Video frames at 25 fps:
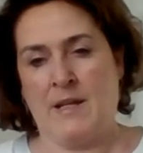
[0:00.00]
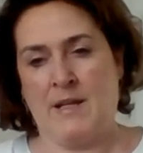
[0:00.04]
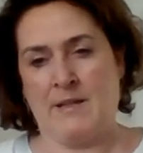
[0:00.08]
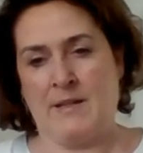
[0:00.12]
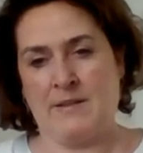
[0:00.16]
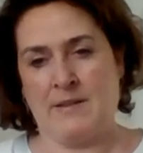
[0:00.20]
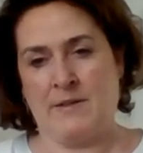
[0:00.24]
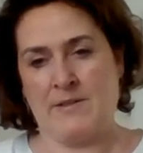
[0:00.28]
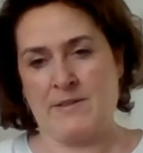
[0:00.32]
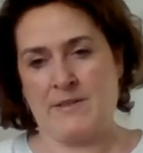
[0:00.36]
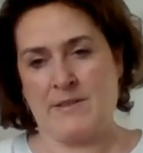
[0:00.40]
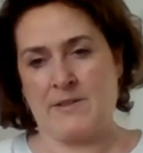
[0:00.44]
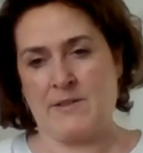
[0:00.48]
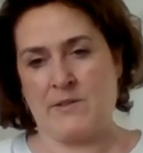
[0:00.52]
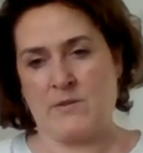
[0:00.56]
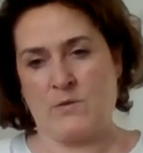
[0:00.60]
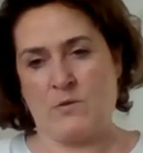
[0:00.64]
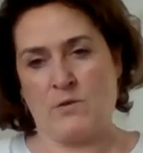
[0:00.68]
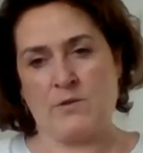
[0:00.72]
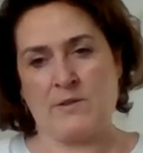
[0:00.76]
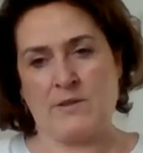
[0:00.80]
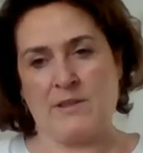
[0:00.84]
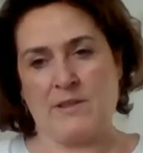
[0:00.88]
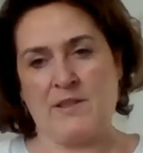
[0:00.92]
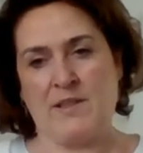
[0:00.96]
and there is a
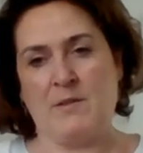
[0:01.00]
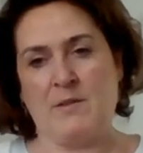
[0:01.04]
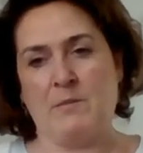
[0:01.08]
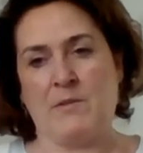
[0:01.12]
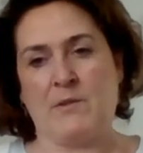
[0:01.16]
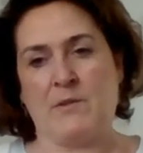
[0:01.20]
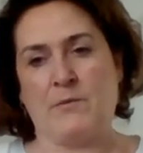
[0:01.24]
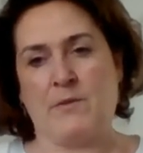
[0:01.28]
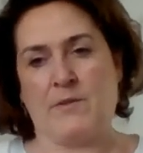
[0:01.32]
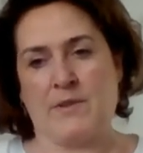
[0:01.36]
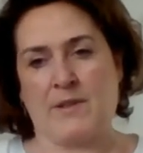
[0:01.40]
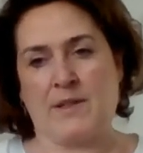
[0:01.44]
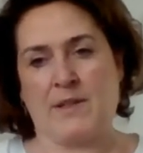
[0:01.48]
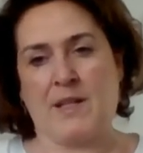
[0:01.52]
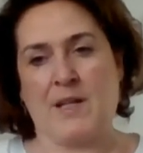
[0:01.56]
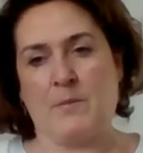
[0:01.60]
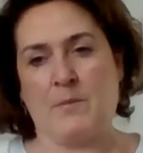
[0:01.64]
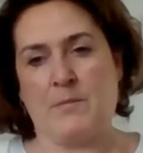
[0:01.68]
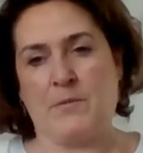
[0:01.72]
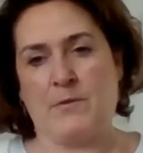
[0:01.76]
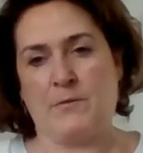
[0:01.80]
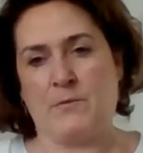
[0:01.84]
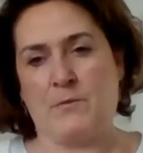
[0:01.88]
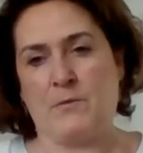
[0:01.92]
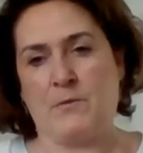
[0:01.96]
certain limit for the
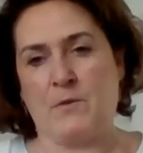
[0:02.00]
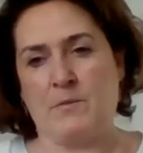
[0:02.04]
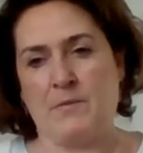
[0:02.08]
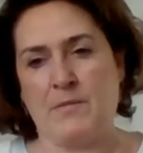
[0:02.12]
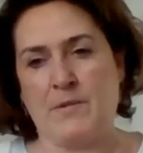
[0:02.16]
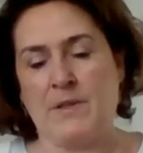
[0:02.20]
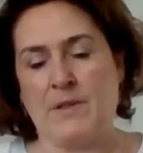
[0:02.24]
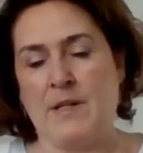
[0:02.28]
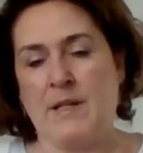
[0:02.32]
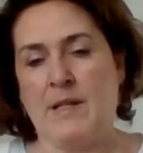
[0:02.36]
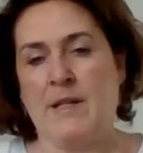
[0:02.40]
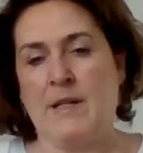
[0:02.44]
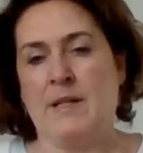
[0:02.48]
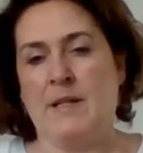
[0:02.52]
kappa form.